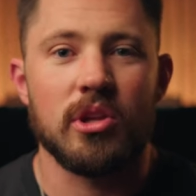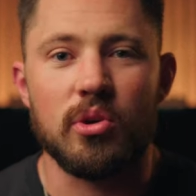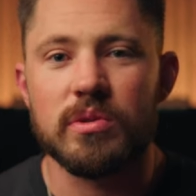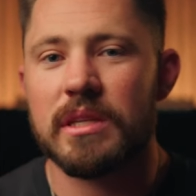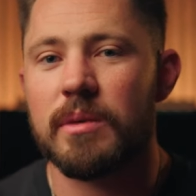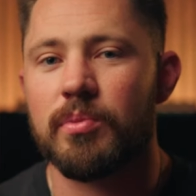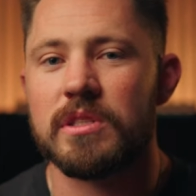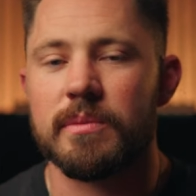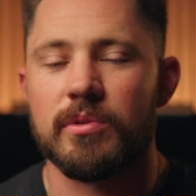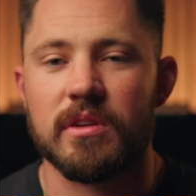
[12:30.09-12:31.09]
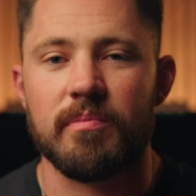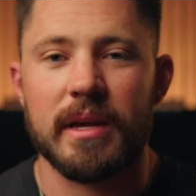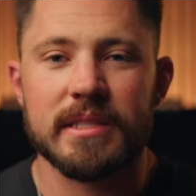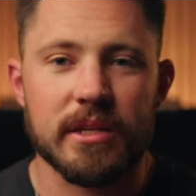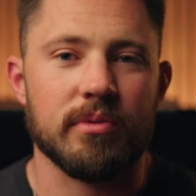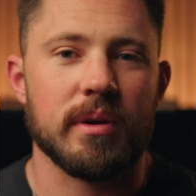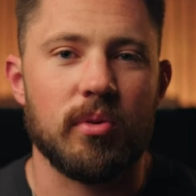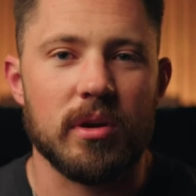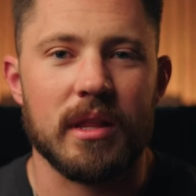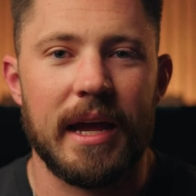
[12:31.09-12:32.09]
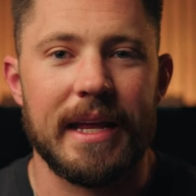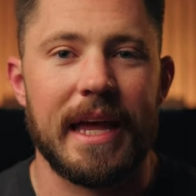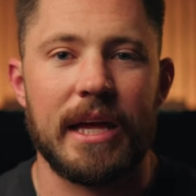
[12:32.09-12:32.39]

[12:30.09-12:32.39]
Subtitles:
Using the principles of basic three-point lighting